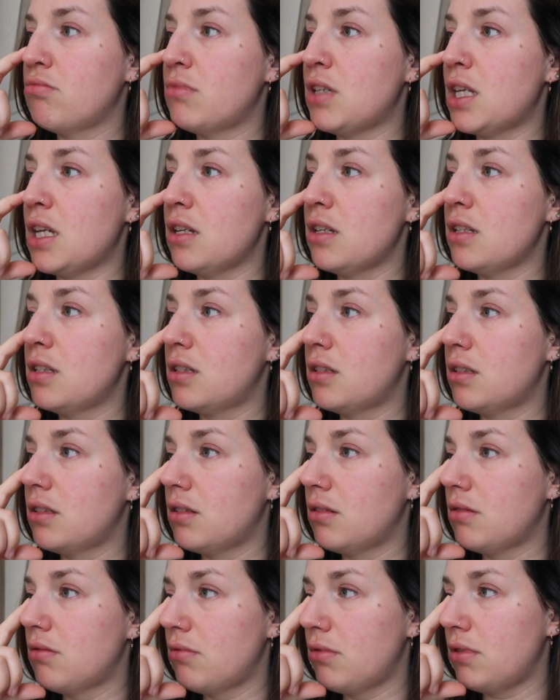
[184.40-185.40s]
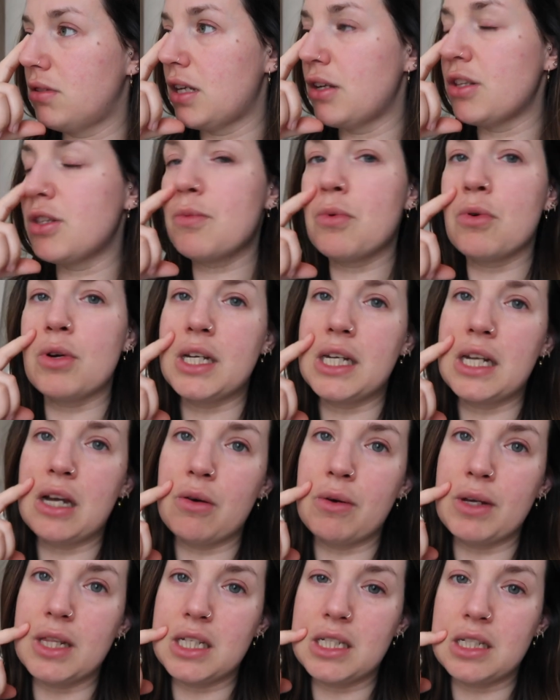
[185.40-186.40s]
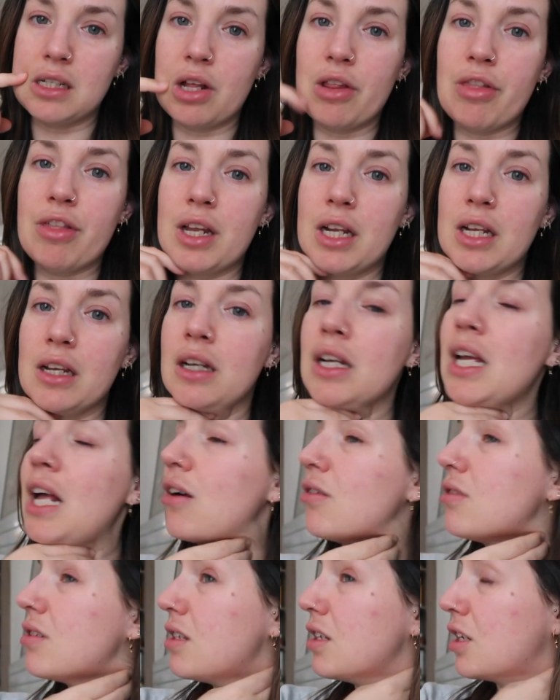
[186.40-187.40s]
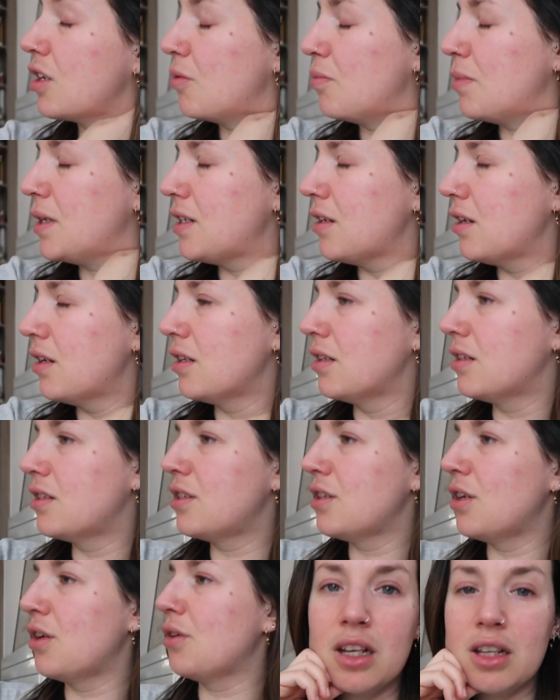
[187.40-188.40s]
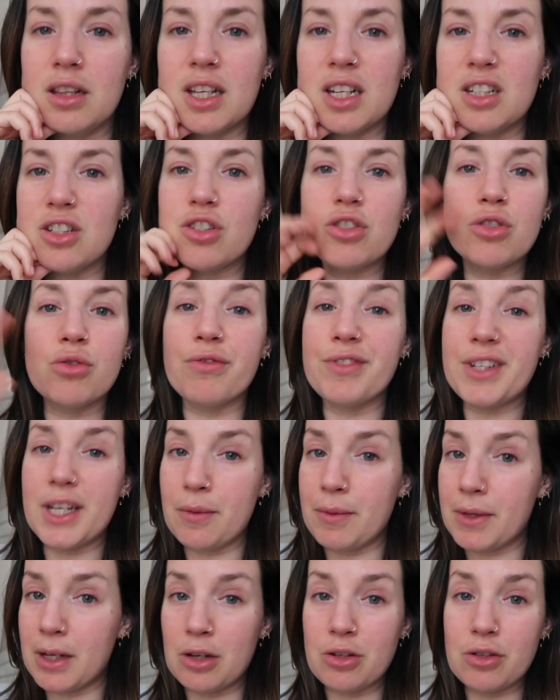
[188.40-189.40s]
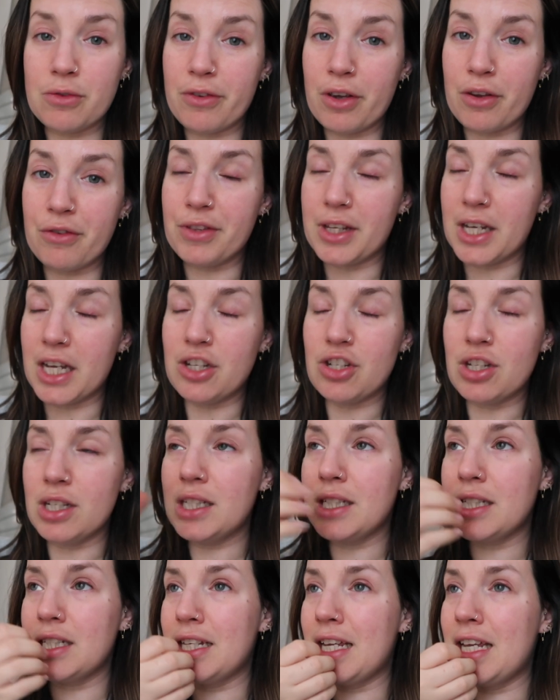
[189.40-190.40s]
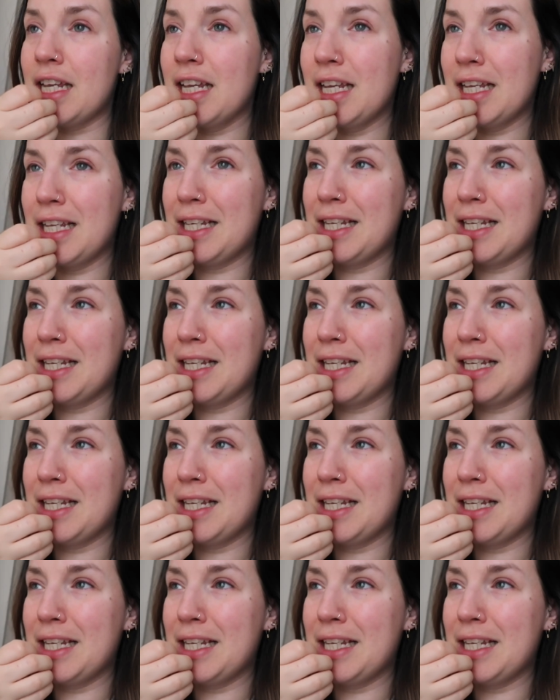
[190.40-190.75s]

they're at the point now where there's nothing else that can be done. So that just sort of tipped me over the edge yesterday.